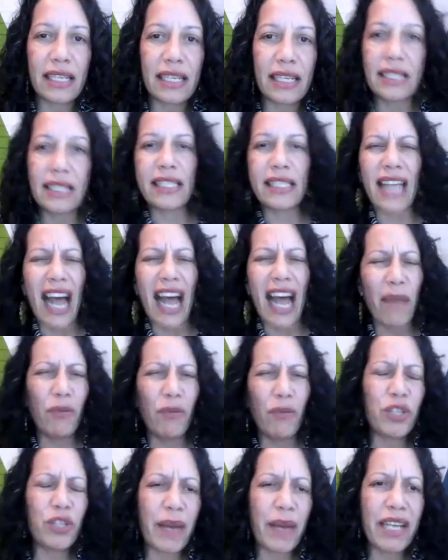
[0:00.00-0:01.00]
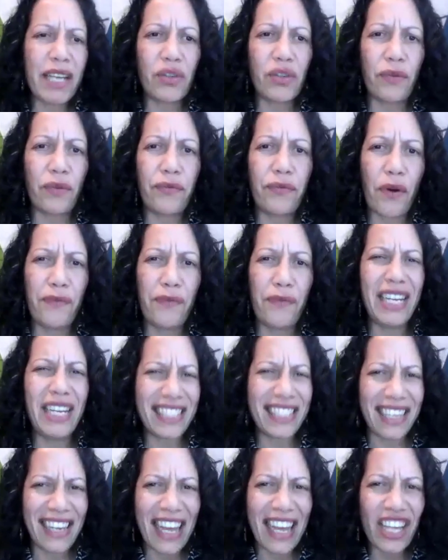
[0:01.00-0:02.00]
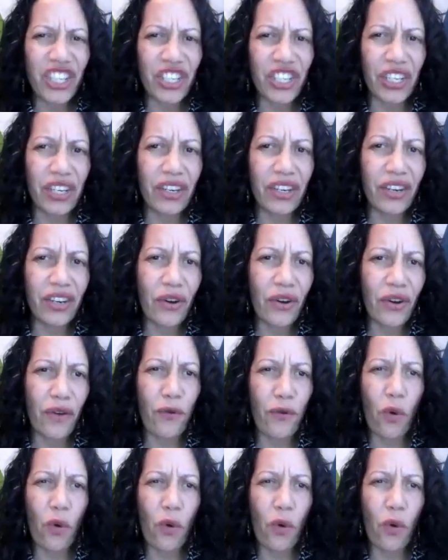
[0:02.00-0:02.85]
it's this time or space of, of desolation of